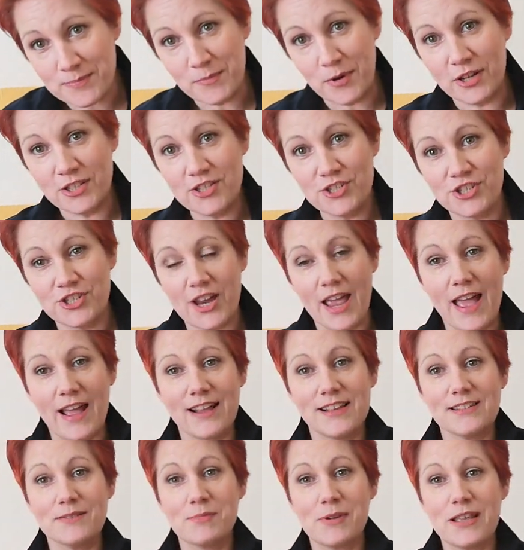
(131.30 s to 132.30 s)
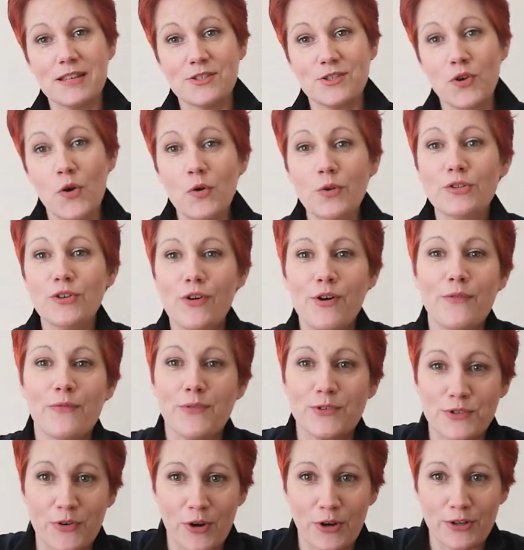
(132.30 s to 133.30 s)
as much because I'm getting told off
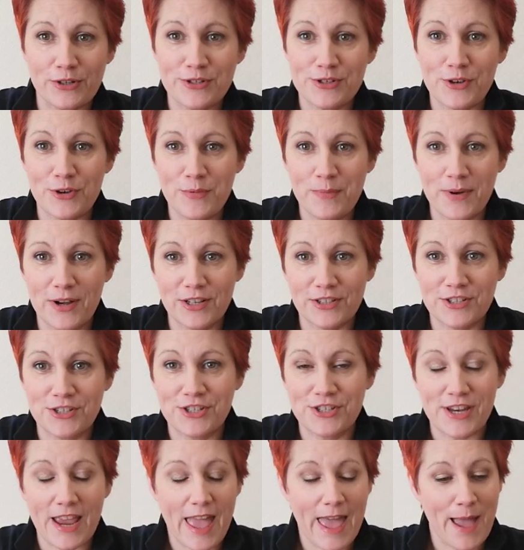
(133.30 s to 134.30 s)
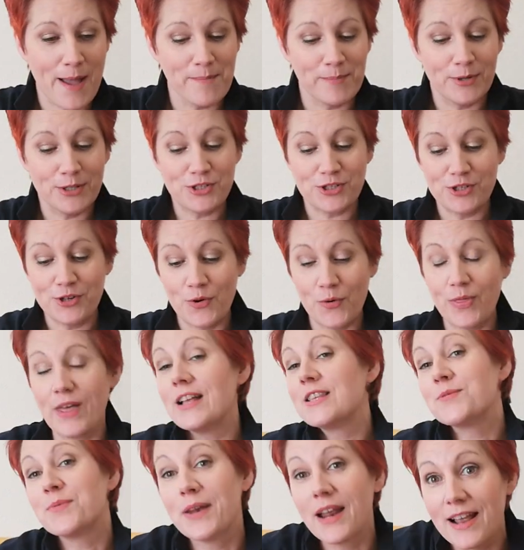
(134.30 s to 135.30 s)
for talking too much, but you know
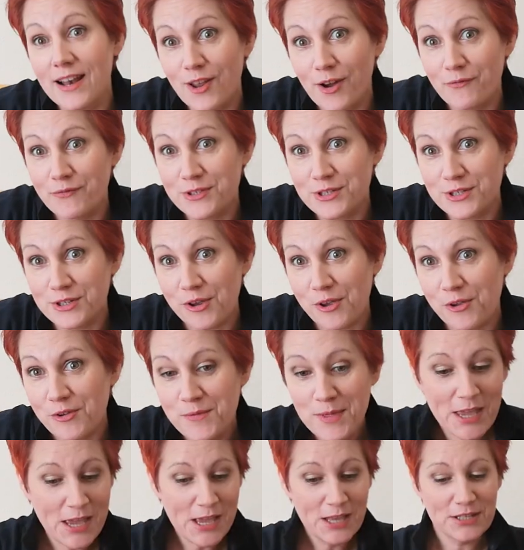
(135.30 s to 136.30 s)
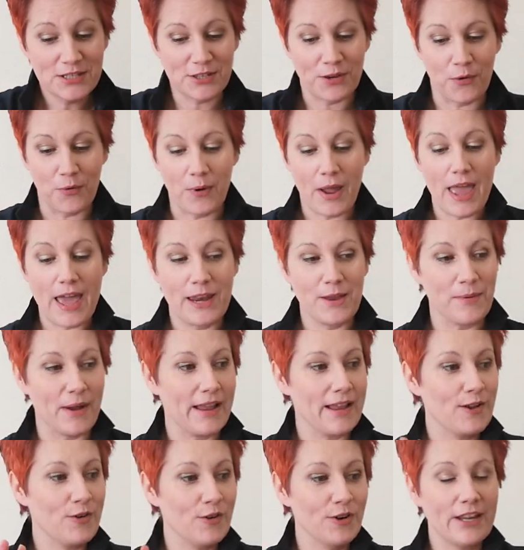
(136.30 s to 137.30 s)
that's what I love to do. So
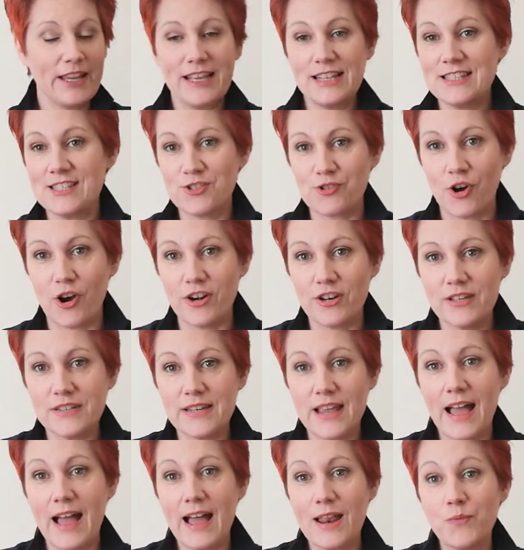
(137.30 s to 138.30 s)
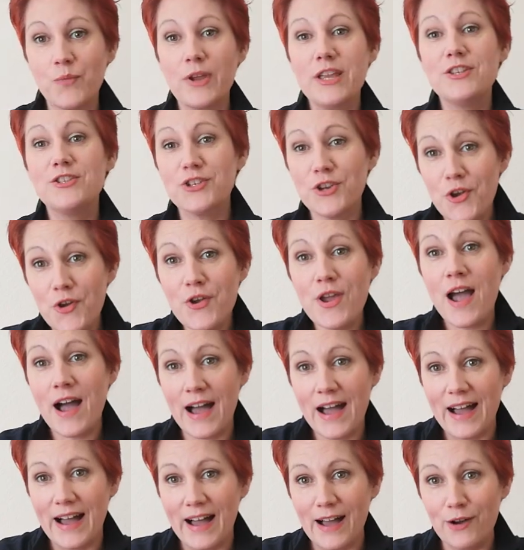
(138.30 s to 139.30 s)
anyway, going to get started, and we do
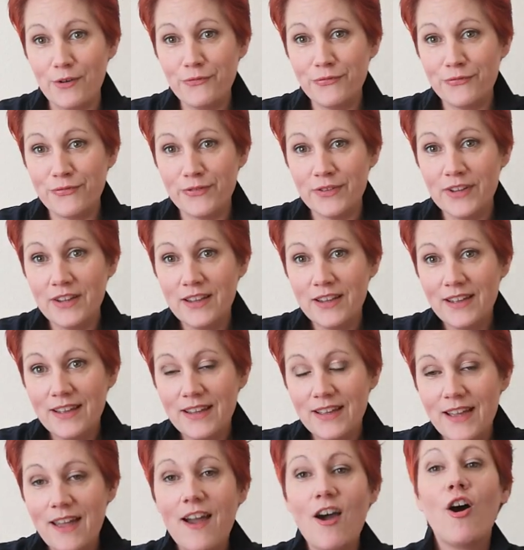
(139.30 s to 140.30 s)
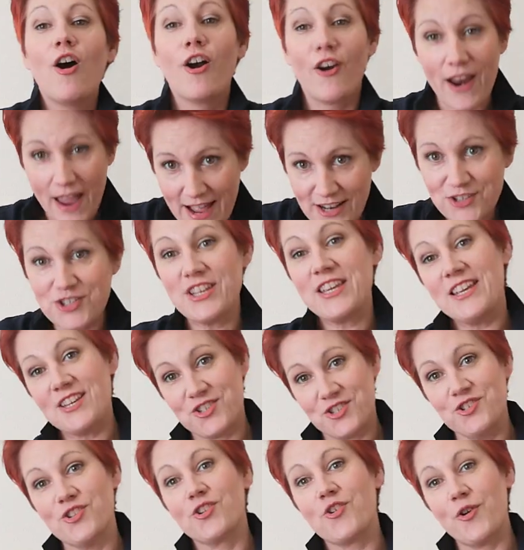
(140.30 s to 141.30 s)
have our
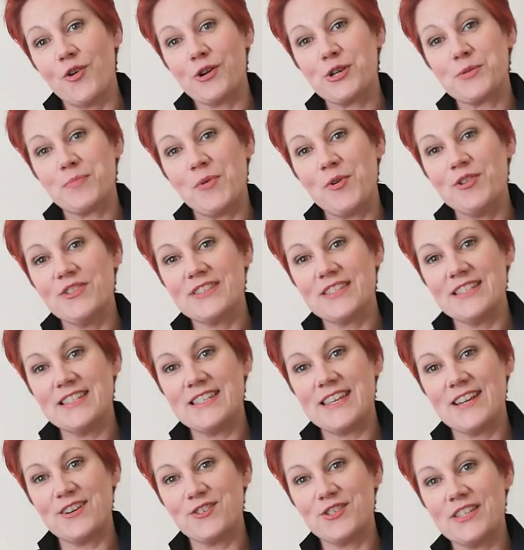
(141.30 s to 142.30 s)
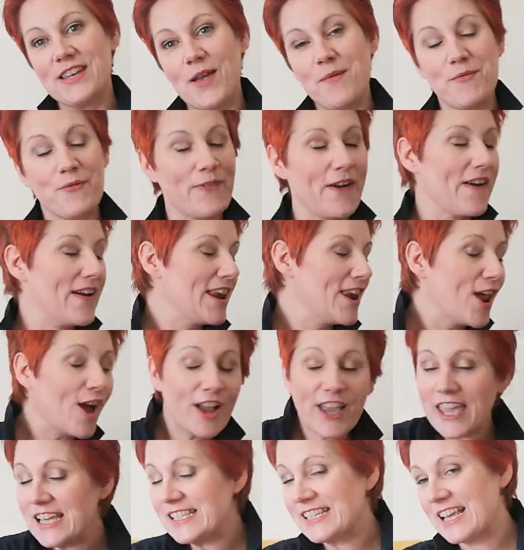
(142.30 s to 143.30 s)
educational correspondent here today. We're very
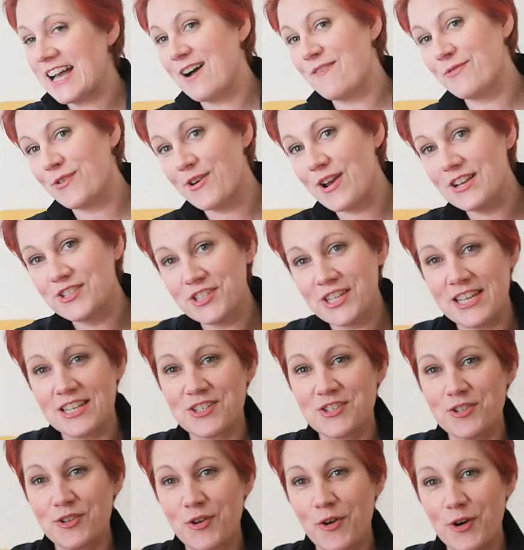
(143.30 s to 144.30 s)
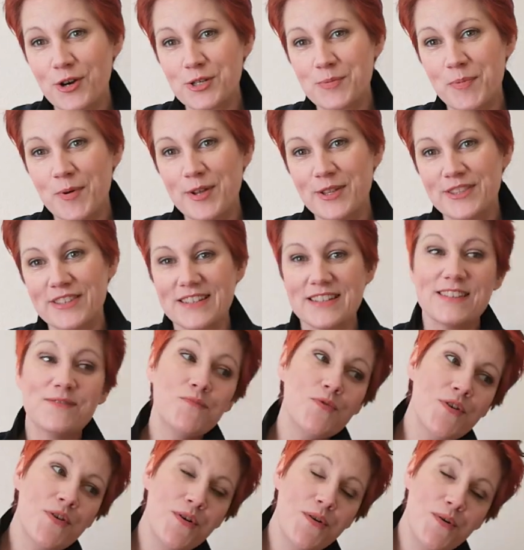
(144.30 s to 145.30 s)
lucky to have our educational
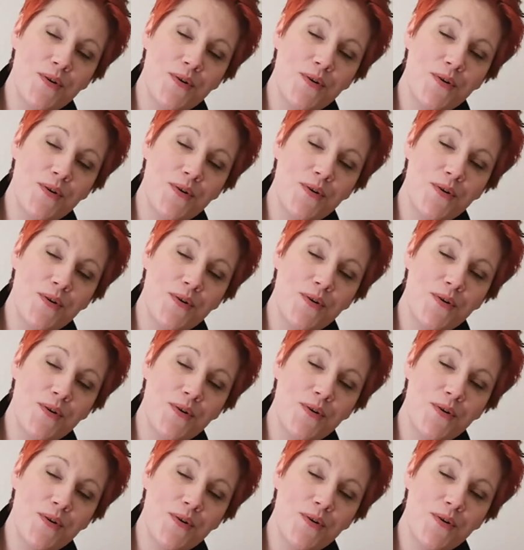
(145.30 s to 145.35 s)
correspondent.